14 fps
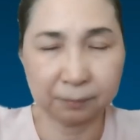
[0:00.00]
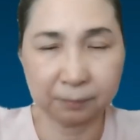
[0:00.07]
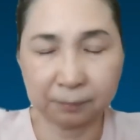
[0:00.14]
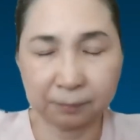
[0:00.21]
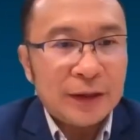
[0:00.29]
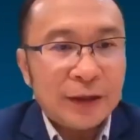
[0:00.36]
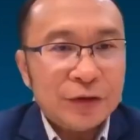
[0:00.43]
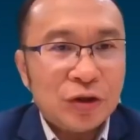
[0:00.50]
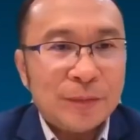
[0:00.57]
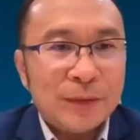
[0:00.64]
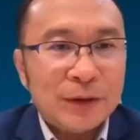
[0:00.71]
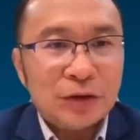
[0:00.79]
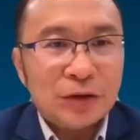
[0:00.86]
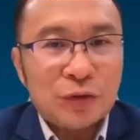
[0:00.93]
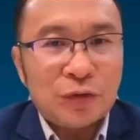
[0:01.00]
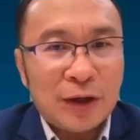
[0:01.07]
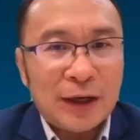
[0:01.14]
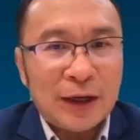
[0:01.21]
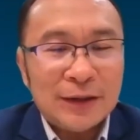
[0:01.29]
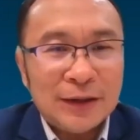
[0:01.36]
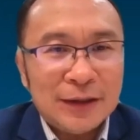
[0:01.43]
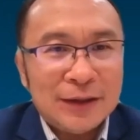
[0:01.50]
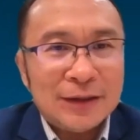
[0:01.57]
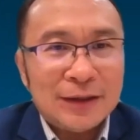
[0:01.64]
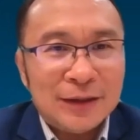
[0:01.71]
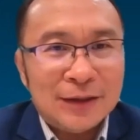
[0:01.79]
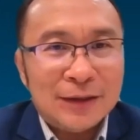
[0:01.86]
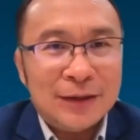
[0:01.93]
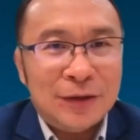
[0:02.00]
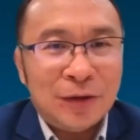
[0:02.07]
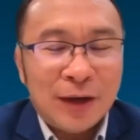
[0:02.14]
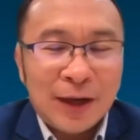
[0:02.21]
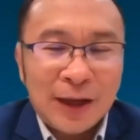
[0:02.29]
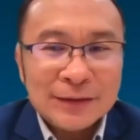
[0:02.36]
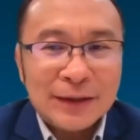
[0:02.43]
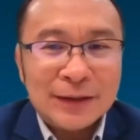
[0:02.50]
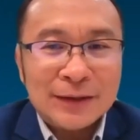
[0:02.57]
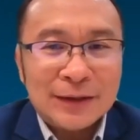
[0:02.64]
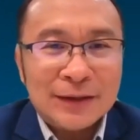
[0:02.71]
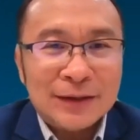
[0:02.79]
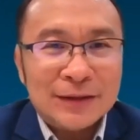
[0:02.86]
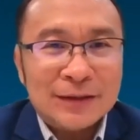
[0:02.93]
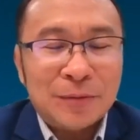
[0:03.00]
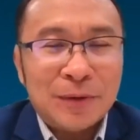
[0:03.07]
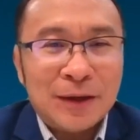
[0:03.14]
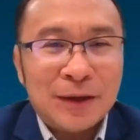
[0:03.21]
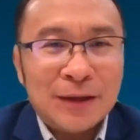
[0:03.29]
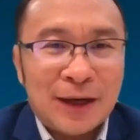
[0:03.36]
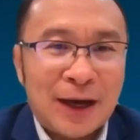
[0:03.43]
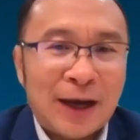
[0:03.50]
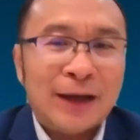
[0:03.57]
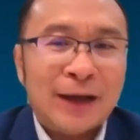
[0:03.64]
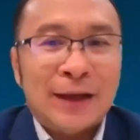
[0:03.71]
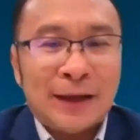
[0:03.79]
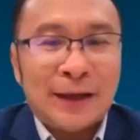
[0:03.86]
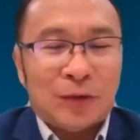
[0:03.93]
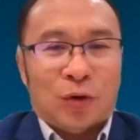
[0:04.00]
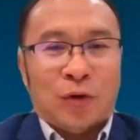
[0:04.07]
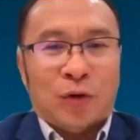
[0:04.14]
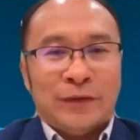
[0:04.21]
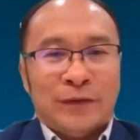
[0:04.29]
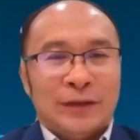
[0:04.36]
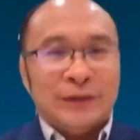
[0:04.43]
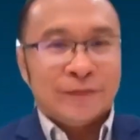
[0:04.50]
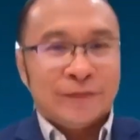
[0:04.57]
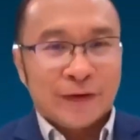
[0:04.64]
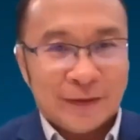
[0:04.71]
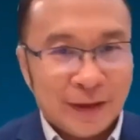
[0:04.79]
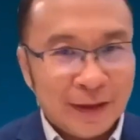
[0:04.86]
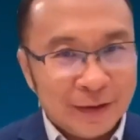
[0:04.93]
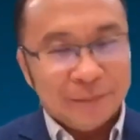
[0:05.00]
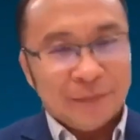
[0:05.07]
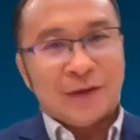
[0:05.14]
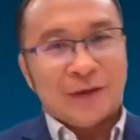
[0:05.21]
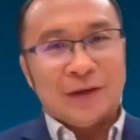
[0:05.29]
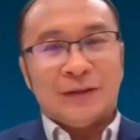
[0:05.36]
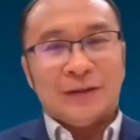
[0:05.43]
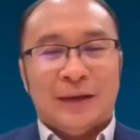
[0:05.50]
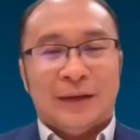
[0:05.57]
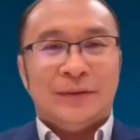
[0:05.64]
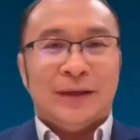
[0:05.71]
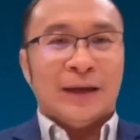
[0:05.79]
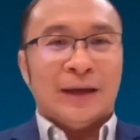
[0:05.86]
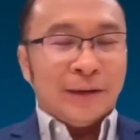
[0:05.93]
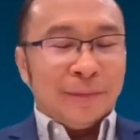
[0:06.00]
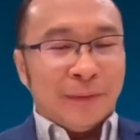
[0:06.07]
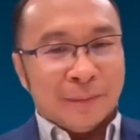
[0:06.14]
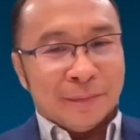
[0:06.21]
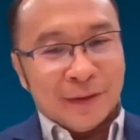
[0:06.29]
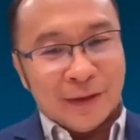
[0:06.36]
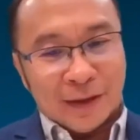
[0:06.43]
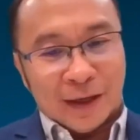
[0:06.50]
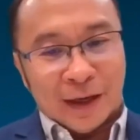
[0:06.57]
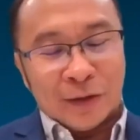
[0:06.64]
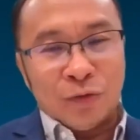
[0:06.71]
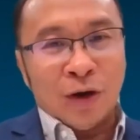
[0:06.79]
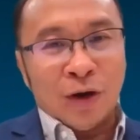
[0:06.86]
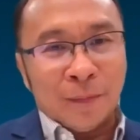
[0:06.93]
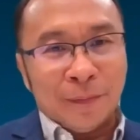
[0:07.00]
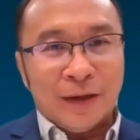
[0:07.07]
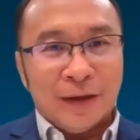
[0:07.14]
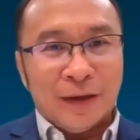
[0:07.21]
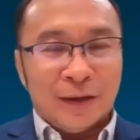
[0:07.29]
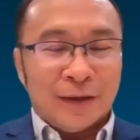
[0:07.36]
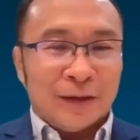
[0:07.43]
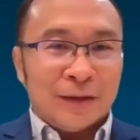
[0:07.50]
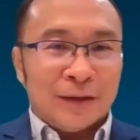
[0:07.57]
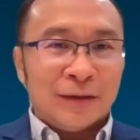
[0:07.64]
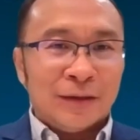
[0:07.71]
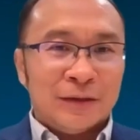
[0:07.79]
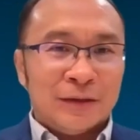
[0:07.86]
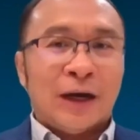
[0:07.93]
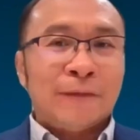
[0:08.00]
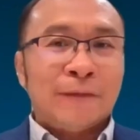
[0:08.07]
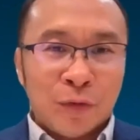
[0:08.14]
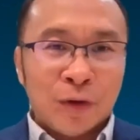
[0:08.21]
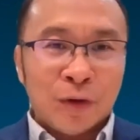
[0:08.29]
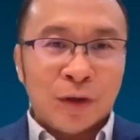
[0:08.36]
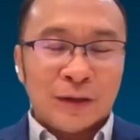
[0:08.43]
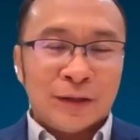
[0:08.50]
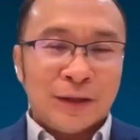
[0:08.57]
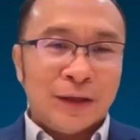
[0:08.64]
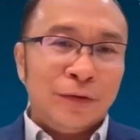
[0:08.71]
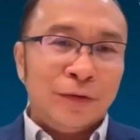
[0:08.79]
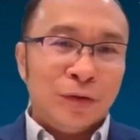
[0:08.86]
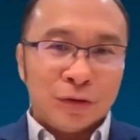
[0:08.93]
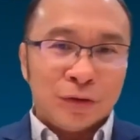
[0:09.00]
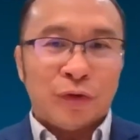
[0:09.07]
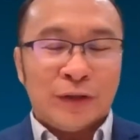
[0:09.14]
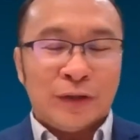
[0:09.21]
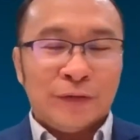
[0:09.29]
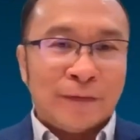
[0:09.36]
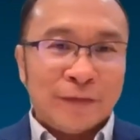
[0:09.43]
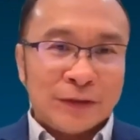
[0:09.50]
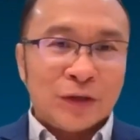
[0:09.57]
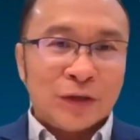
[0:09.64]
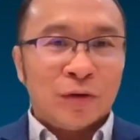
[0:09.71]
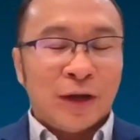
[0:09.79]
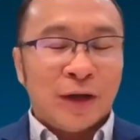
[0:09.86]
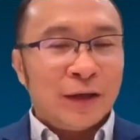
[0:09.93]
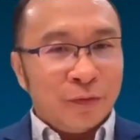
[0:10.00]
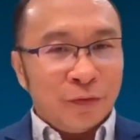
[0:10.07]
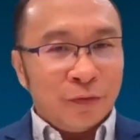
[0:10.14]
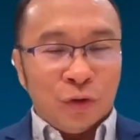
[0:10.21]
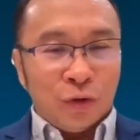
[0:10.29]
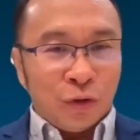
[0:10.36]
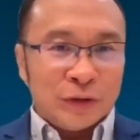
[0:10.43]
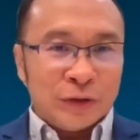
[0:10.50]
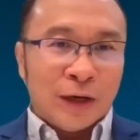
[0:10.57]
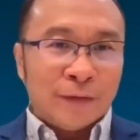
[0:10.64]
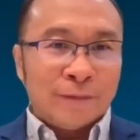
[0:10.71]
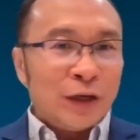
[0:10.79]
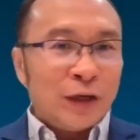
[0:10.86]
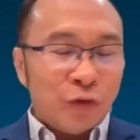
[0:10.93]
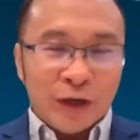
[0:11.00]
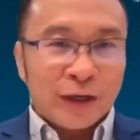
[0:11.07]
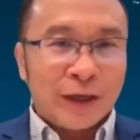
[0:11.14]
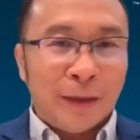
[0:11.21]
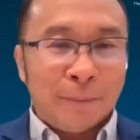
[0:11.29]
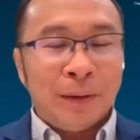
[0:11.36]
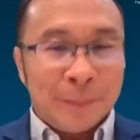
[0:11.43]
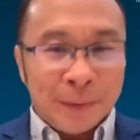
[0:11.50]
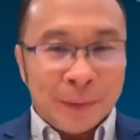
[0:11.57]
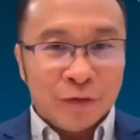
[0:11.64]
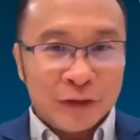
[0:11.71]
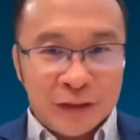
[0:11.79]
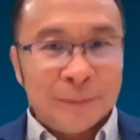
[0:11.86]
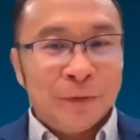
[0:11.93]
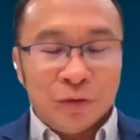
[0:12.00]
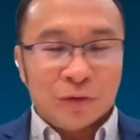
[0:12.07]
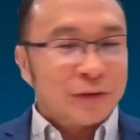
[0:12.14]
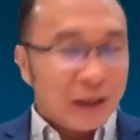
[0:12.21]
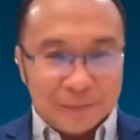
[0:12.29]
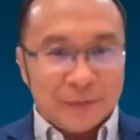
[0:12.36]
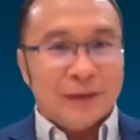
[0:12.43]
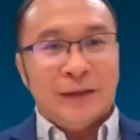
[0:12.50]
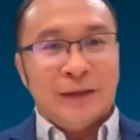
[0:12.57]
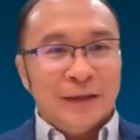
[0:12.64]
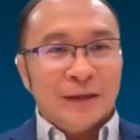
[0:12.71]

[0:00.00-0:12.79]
Right, thank you so much, Dr. Kong. I think your last sentence is the highlight of the different, right? Because I remember that I grew up in the Java world. I think 25 years ago, right? You know Java, you are the king. People worship you, trust me.